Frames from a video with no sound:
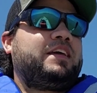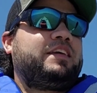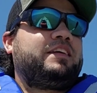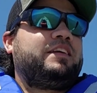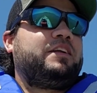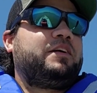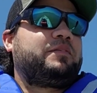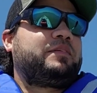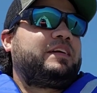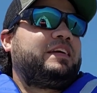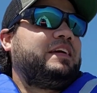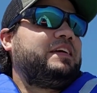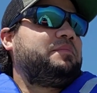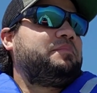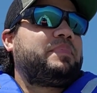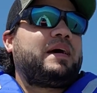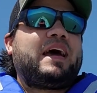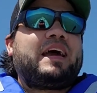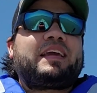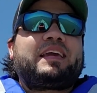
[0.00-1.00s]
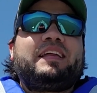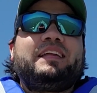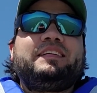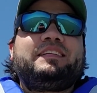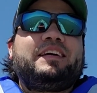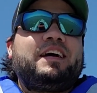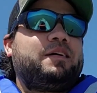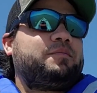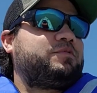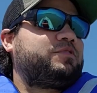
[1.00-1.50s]
you know, getting back
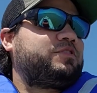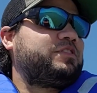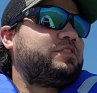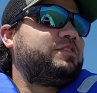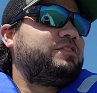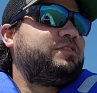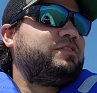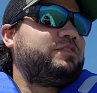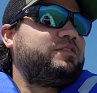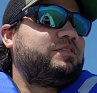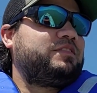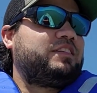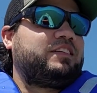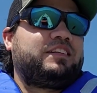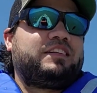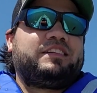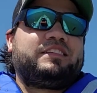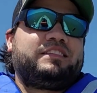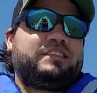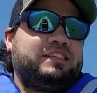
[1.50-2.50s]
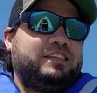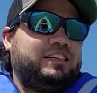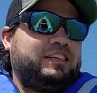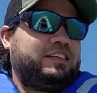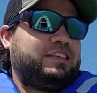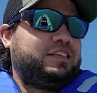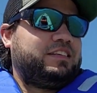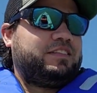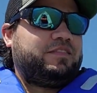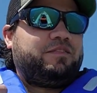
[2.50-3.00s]
anytime soon, or,
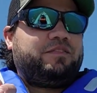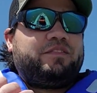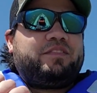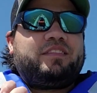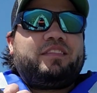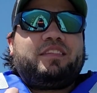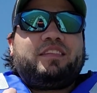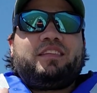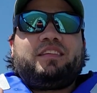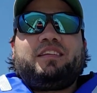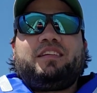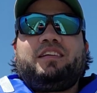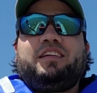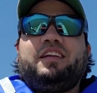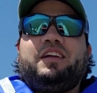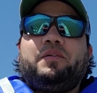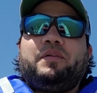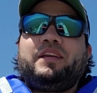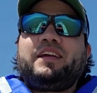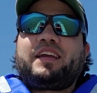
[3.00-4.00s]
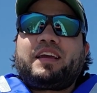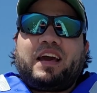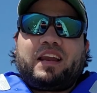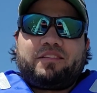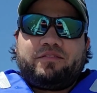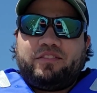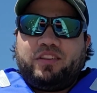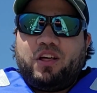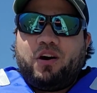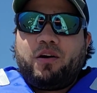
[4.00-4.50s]
you know, any kind
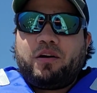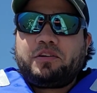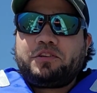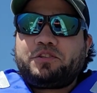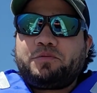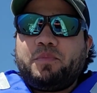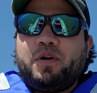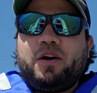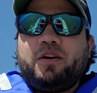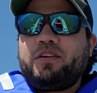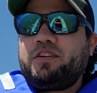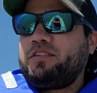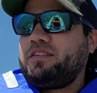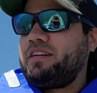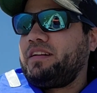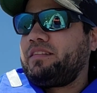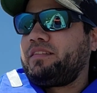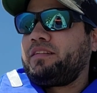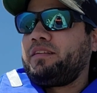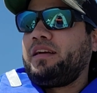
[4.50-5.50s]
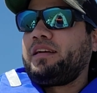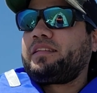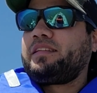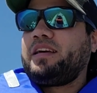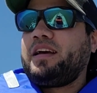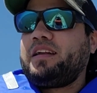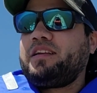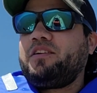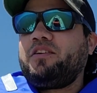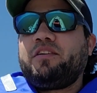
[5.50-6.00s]
of large motor or anything like
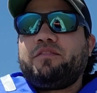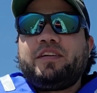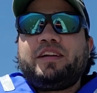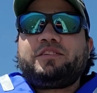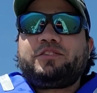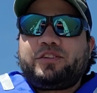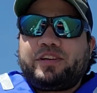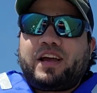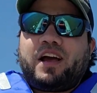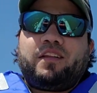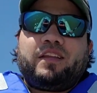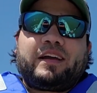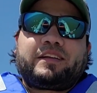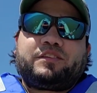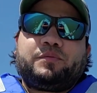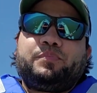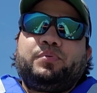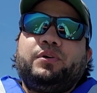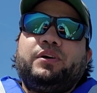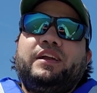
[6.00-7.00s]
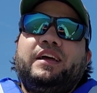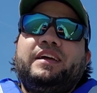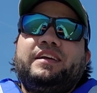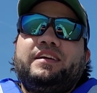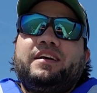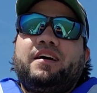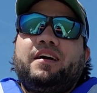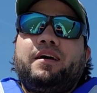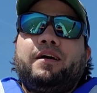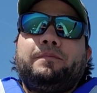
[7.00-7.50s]
that. You know, eventually I'll like to put
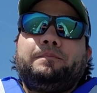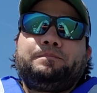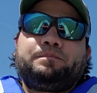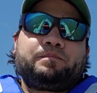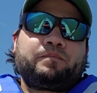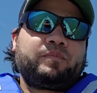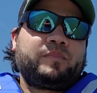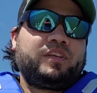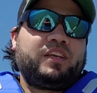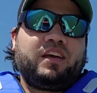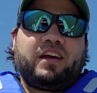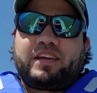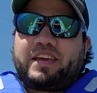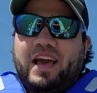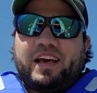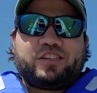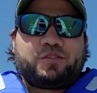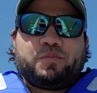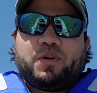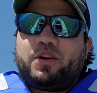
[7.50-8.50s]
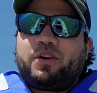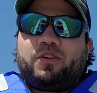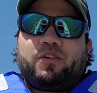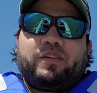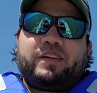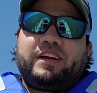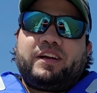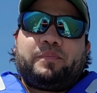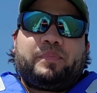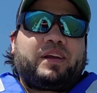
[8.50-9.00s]
a gas motor
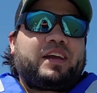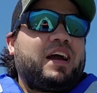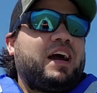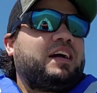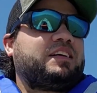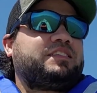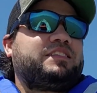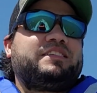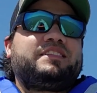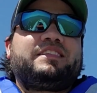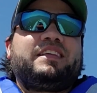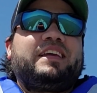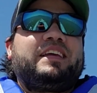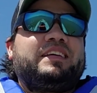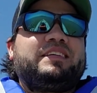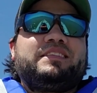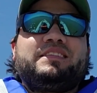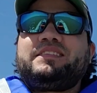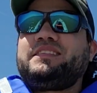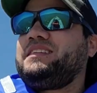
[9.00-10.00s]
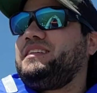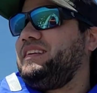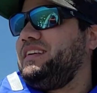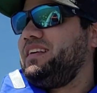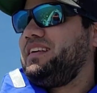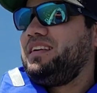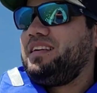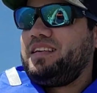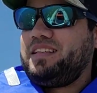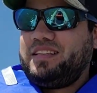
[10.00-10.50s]
on here, but gosh, this thing is
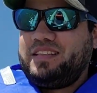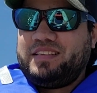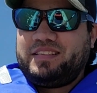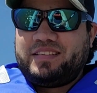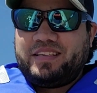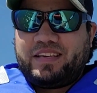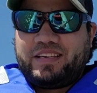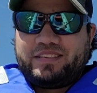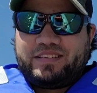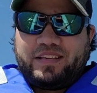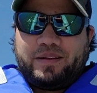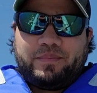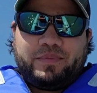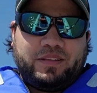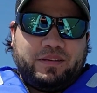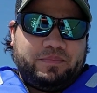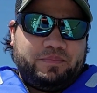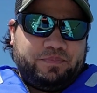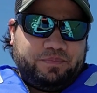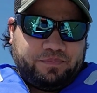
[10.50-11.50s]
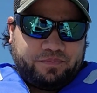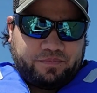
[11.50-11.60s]
something.